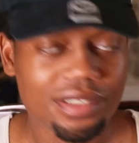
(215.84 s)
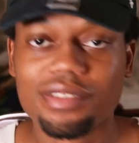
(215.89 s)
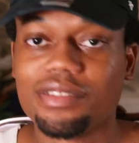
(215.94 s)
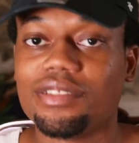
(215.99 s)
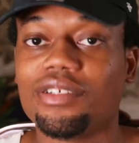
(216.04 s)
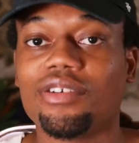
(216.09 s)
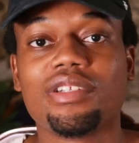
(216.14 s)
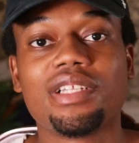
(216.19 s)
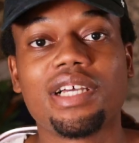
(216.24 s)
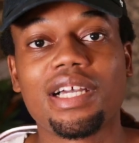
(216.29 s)

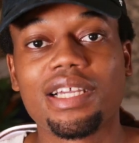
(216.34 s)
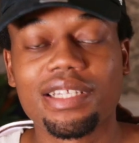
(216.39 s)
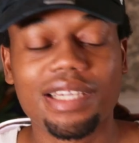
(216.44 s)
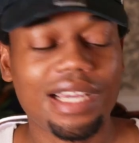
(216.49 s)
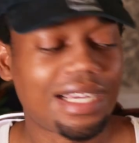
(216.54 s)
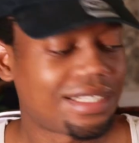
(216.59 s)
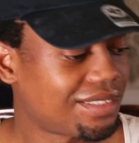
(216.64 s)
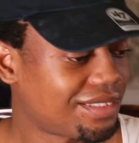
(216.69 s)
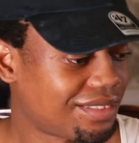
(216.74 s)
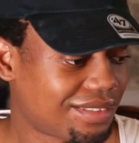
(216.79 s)
No, like,
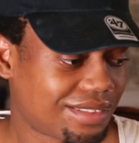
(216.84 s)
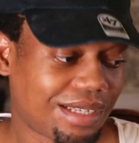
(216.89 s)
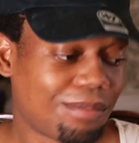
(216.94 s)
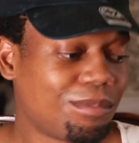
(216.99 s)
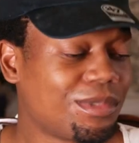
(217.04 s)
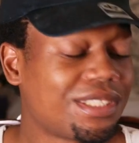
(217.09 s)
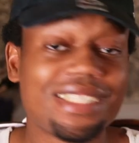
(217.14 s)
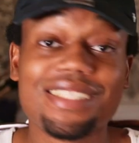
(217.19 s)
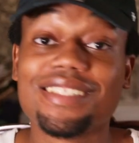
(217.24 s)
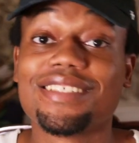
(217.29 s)
I'm
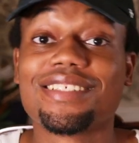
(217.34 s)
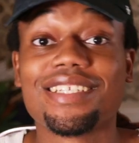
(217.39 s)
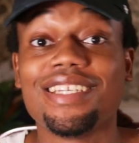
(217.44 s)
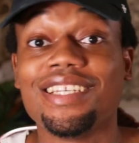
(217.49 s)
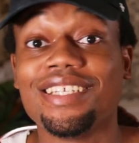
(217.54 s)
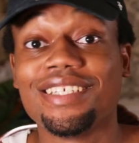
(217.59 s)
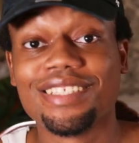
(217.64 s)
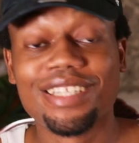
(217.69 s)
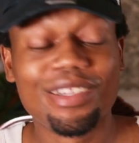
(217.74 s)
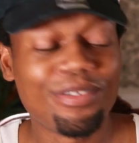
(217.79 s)
gonna say this
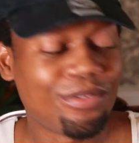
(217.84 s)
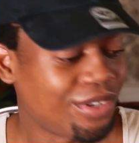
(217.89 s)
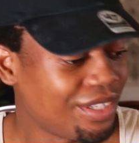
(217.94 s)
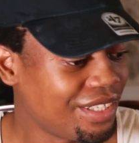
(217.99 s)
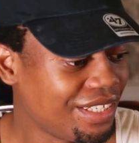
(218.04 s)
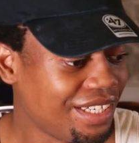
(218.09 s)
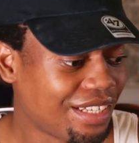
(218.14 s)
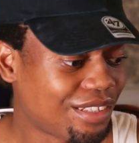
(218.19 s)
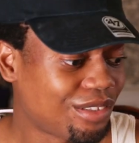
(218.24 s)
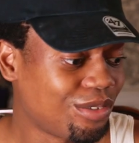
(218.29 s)
again, they
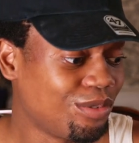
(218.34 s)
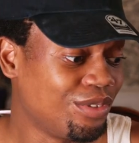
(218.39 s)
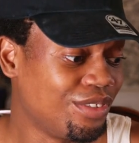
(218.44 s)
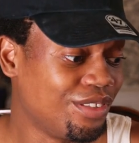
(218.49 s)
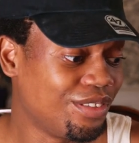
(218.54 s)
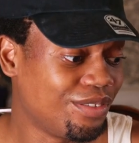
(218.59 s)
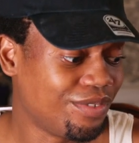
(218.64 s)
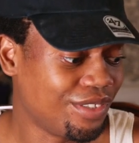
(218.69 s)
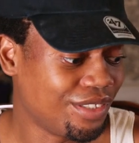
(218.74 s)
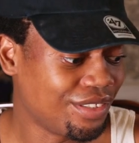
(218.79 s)
really get through with
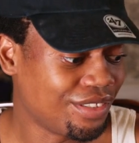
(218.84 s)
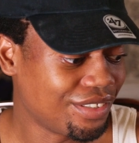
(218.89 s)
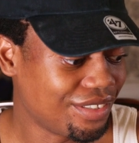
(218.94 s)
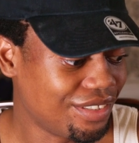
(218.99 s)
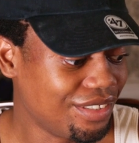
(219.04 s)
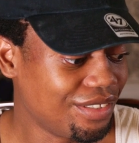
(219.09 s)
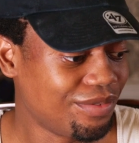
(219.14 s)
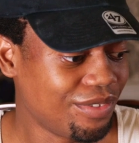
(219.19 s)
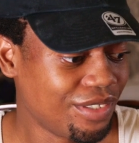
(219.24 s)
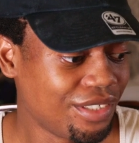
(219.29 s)
this video.
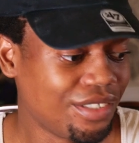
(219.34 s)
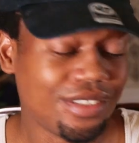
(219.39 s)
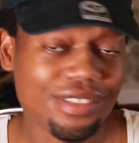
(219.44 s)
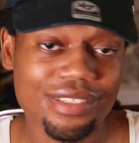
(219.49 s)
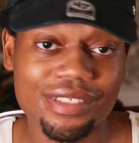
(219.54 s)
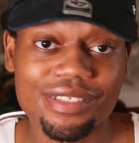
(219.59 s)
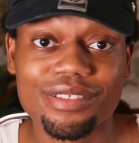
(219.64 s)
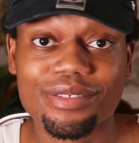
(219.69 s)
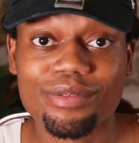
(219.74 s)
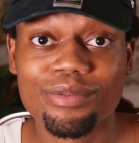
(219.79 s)
This video
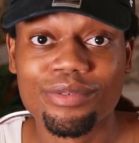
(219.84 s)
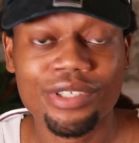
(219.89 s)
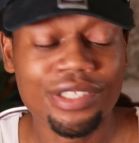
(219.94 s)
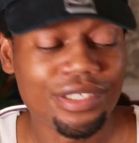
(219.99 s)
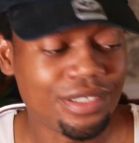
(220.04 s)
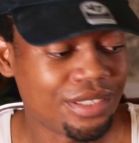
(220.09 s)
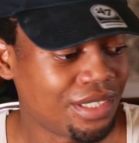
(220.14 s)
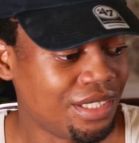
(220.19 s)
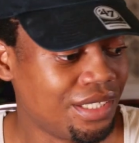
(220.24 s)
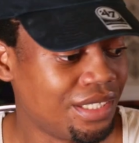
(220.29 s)
is
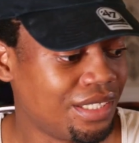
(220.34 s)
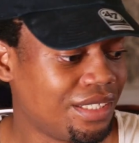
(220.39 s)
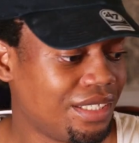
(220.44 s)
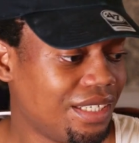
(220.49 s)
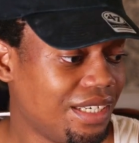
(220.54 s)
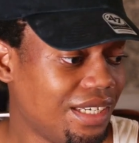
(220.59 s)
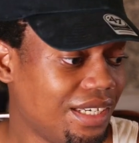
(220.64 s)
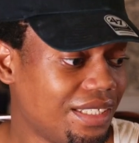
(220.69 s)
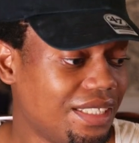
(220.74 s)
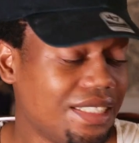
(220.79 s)
real good.
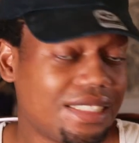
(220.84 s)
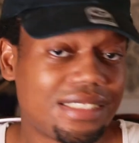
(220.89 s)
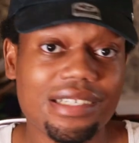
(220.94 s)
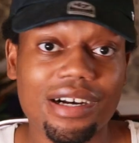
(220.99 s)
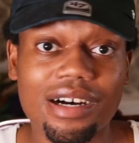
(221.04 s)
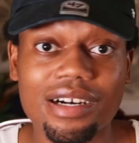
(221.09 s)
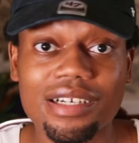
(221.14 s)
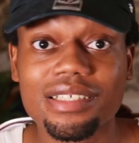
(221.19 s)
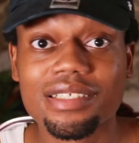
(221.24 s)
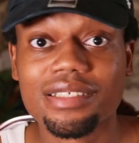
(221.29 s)
The
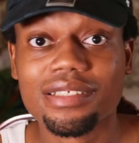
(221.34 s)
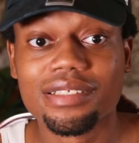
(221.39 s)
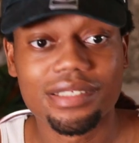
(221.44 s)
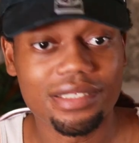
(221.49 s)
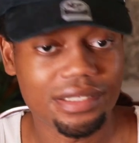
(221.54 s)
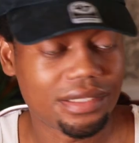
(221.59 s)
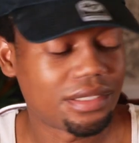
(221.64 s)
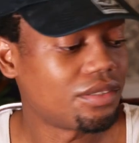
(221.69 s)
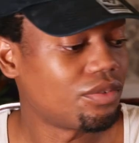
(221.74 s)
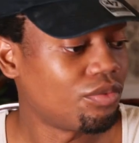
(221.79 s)
song is
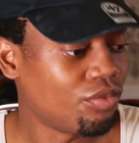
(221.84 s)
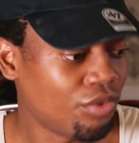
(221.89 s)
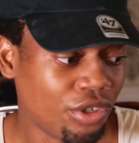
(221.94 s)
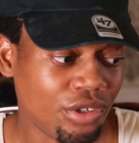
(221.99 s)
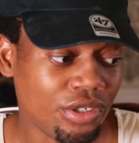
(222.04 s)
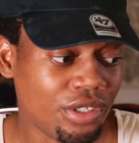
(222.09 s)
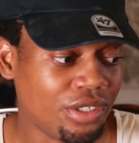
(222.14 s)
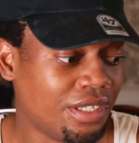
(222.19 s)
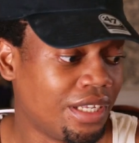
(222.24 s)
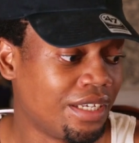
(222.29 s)

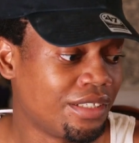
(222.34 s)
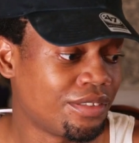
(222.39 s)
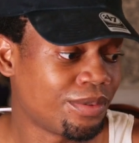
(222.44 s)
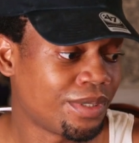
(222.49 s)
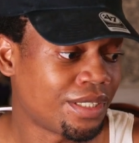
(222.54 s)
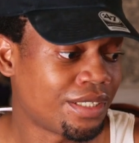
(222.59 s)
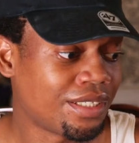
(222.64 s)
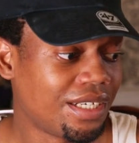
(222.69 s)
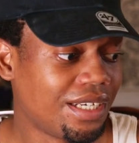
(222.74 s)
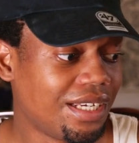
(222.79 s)
real good as
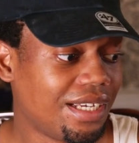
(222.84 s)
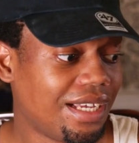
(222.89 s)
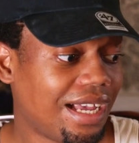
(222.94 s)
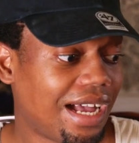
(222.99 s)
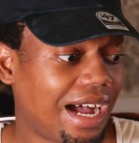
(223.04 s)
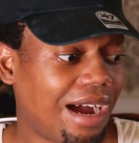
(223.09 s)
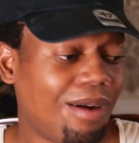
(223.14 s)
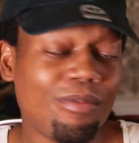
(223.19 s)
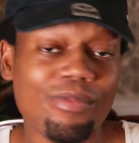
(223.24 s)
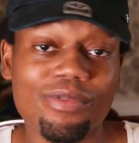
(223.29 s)
well.
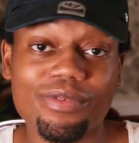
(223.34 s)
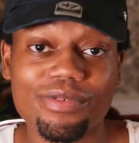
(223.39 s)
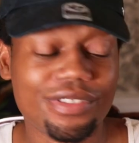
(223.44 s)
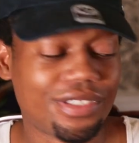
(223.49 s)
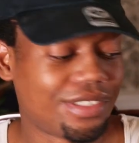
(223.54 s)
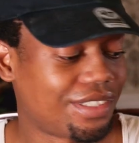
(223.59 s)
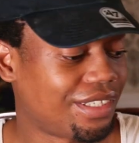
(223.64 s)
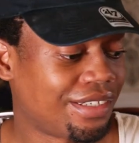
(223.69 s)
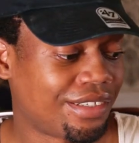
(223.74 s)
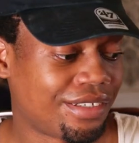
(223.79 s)
I
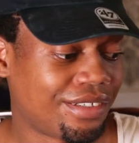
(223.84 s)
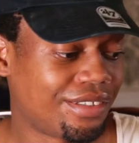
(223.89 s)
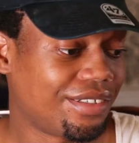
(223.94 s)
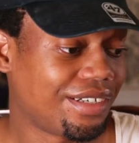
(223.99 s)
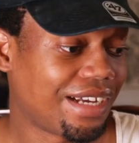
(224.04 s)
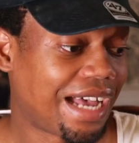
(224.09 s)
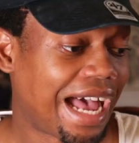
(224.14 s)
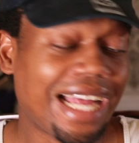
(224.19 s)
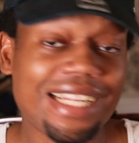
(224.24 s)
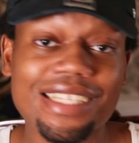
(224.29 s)

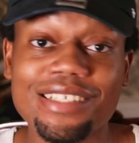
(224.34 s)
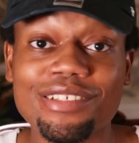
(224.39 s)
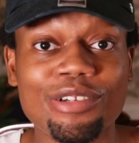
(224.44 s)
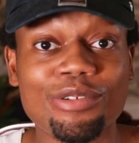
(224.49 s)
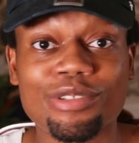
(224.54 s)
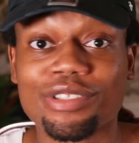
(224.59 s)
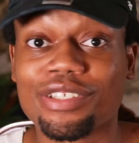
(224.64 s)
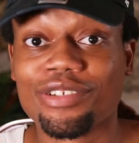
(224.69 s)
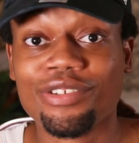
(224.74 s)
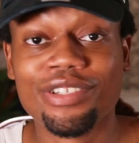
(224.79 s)
didn't know it
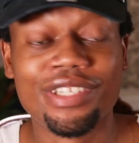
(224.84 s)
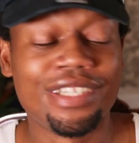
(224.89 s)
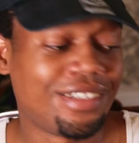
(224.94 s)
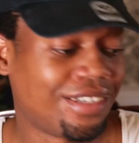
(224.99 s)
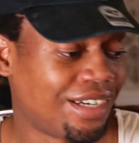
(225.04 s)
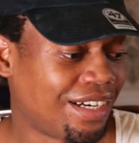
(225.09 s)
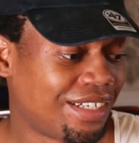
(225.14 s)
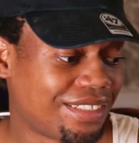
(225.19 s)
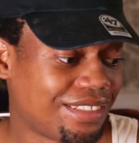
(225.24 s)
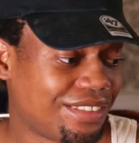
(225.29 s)
was a
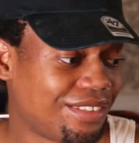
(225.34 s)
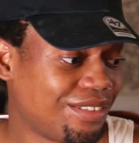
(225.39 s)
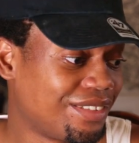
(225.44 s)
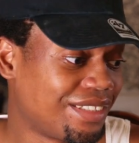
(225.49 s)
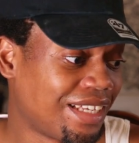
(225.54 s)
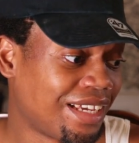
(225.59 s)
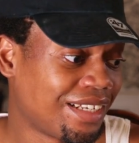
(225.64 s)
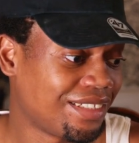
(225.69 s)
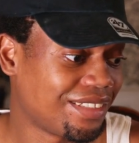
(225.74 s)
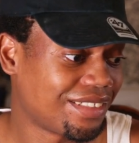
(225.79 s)
Grenadian artist who
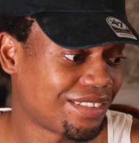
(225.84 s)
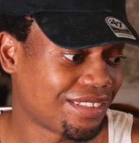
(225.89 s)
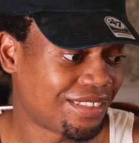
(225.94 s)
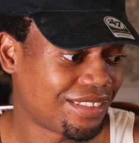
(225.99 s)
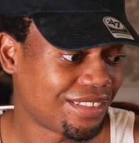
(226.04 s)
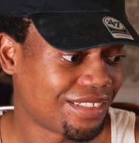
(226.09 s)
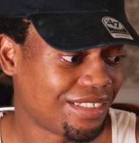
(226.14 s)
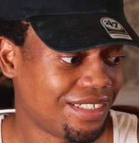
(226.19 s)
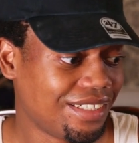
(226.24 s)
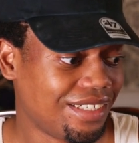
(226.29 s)
sang this song.